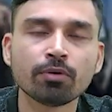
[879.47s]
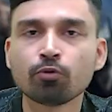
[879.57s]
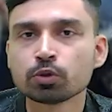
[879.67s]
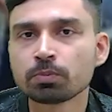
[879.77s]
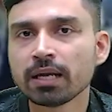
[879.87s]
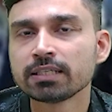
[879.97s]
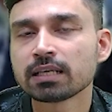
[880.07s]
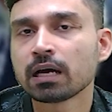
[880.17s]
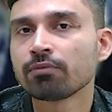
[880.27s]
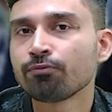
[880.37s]
Force pilots
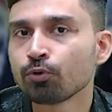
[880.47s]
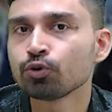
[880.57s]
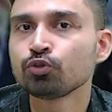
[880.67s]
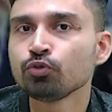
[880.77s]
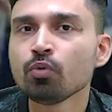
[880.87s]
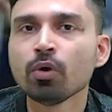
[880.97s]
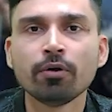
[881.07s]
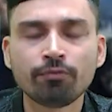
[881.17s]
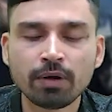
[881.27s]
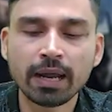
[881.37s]
are forced to
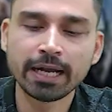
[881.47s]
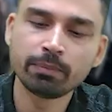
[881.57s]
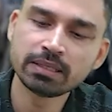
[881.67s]
fly it.